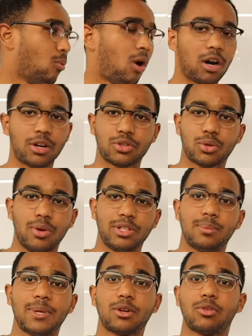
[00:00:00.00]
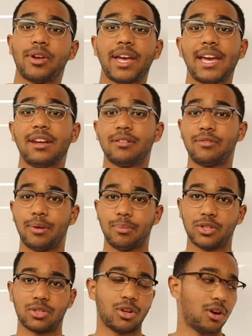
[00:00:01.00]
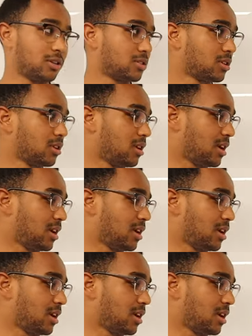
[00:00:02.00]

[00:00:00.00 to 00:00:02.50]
Water is going to be created from the start.